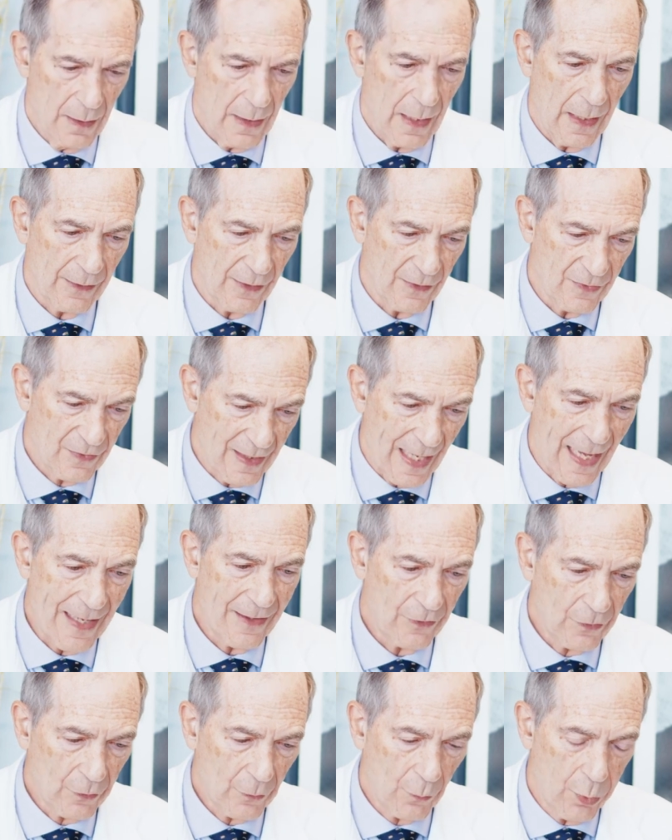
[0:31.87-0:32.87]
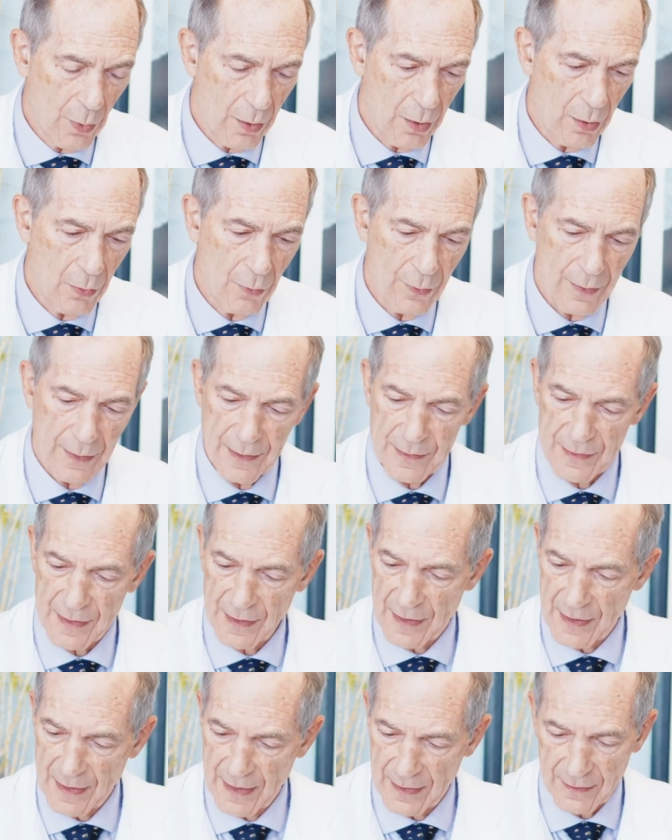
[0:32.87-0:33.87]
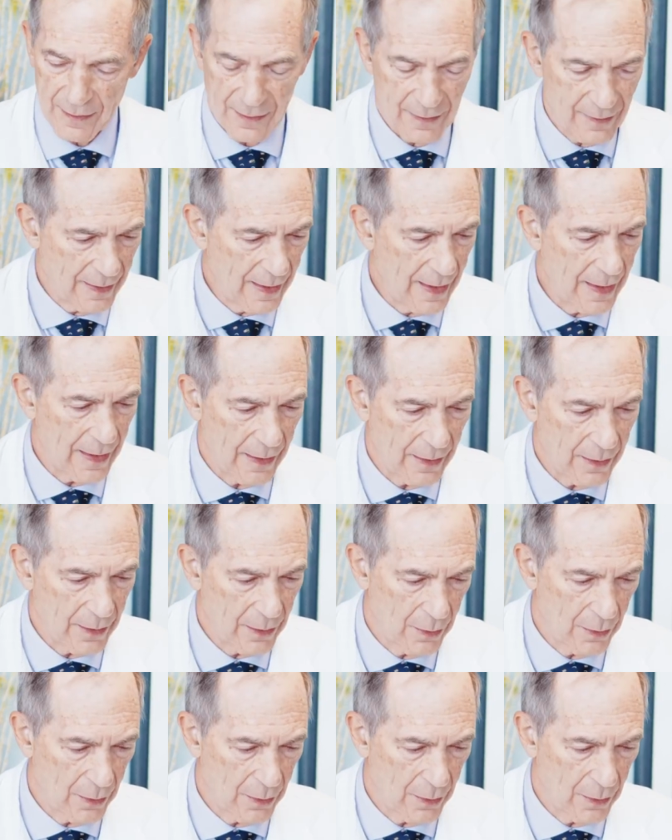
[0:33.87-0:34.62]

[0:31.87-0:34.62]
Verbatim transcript: and the status quo is at the end of the day,